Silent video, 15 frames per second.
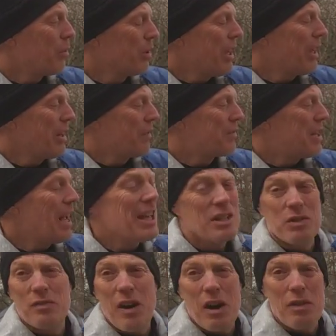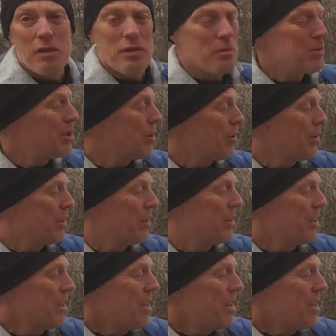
Well, -10 is farther from 0 than